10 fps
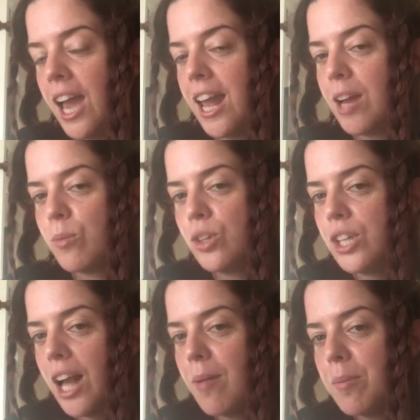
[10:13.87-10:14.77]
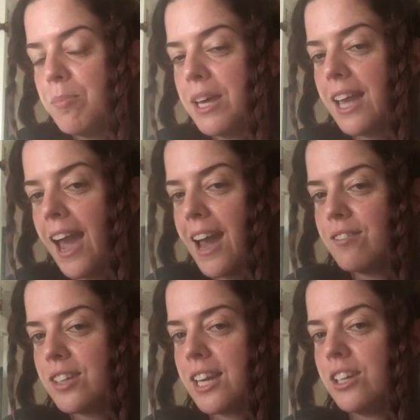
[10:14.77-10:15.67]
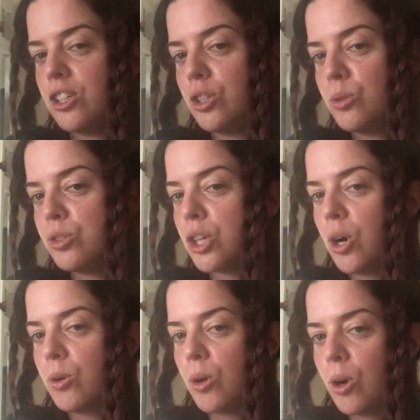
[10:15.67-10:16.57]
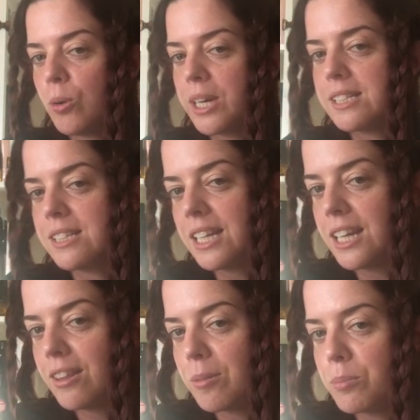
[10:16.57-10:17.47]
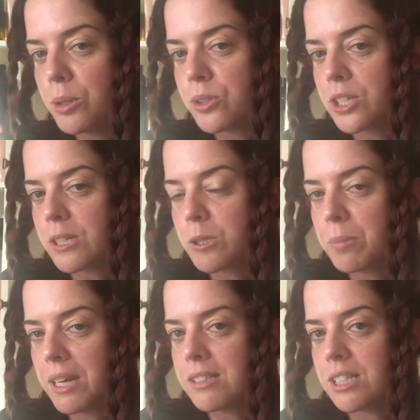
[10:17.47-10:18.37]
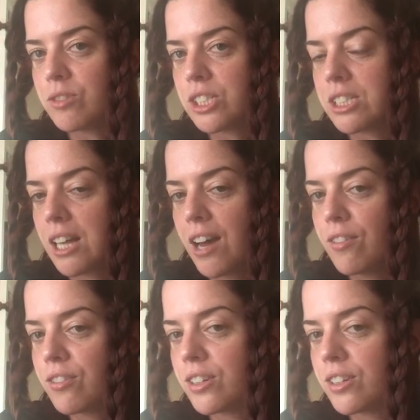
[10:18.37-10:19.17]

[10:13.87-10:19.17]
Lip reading: And I'm a big advocate. You don't always need the most expensive stuff.